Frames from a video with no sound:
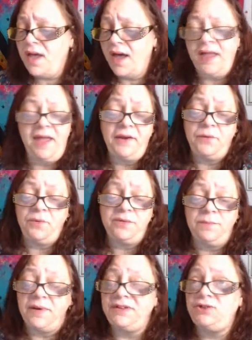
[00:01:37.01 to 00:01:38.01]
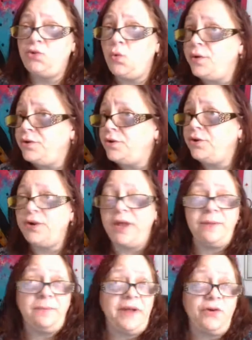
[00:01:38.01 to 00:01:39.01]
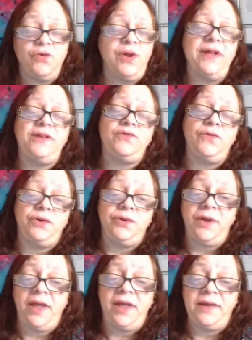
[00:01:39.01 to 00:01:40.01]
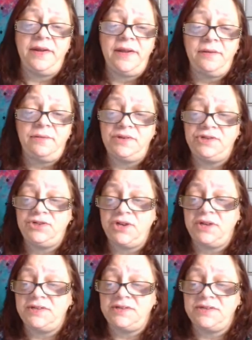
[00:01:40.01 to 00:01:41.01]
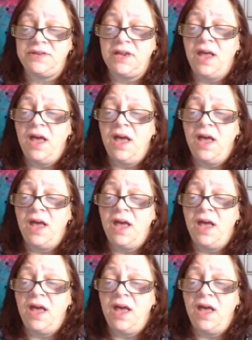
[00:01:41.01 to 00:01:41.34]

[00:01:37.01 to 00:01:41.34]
I had it with my daughter and my granddaughter, and it was just